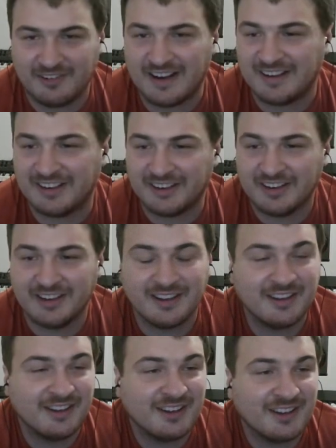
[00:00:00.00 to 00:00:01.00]
ready.
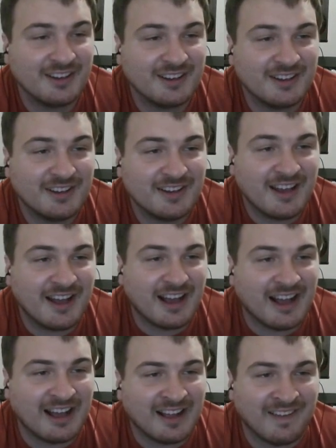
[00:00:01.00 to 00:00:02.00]

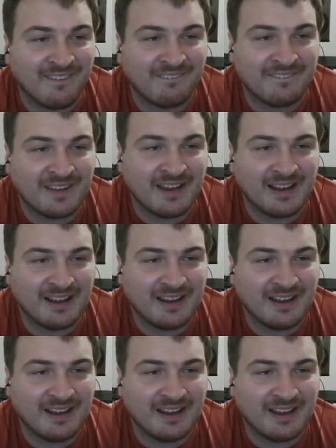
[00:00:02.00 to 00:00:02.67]
And